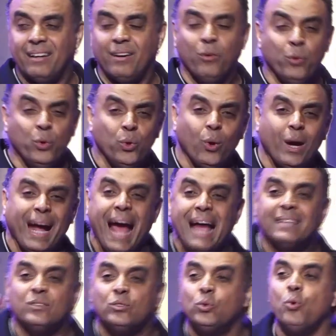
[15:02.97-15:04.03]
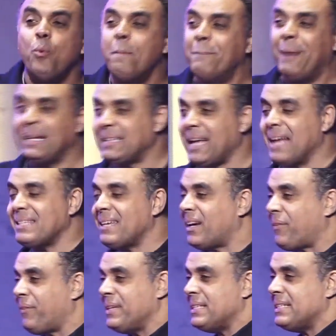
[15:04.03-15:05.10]
You can't do much as a
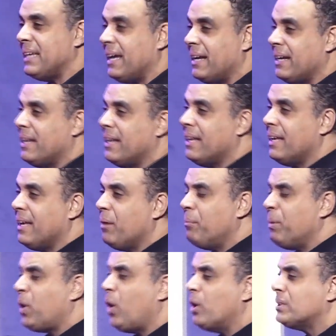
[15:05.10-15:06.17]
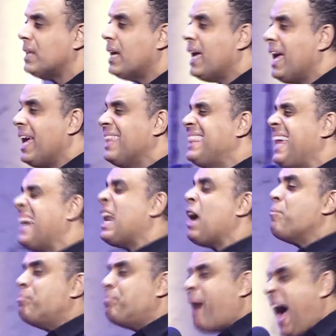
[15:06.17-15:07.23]
Christian because there are
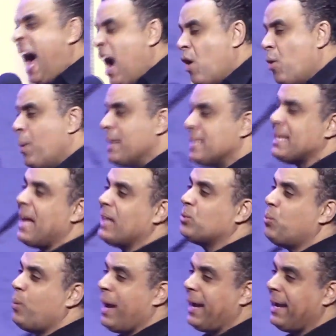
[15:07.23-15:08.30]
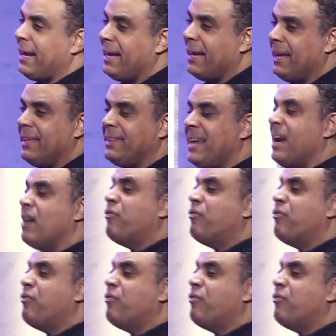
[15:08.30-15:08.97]
powers at work. There are